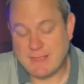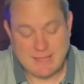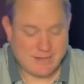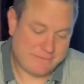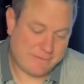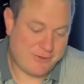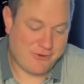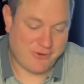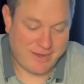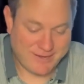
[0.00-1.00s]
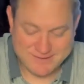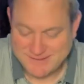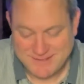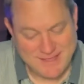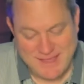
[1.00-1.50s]
And it's a great,
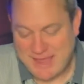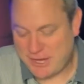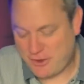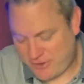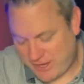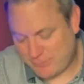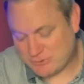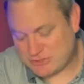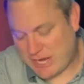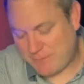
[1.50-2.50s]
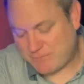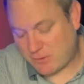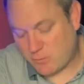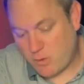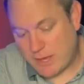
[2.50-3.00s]
an incredible chapter,
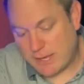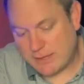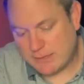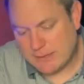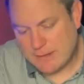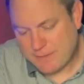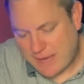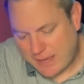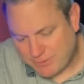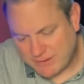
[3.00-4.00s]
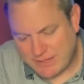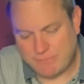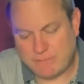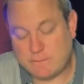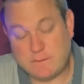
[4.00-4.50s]
and one that I
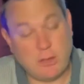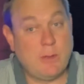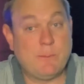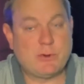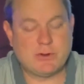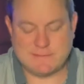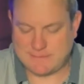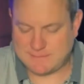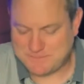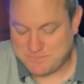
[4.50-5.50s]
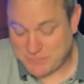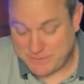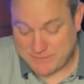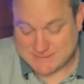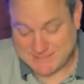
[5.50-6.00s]
believe is so important
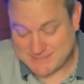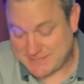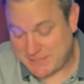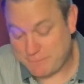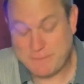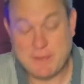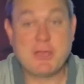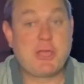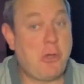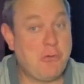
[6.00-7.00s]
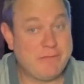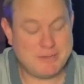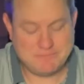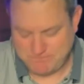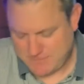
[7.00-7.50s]
in this season of
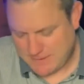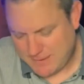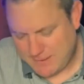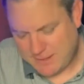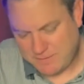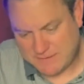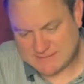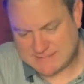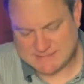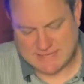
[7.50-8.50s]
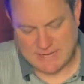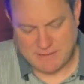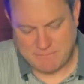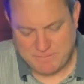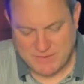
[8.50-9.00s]
COVID, in this season
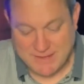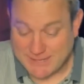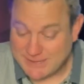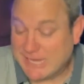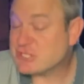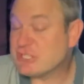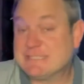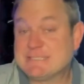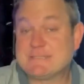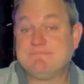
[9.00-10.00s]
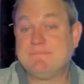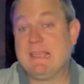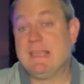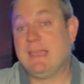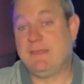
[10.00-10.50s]
of elections,
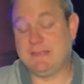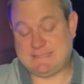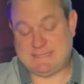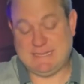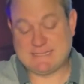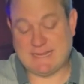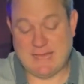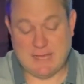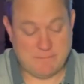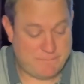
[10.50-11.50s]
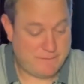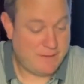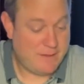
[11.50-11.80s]
in this season of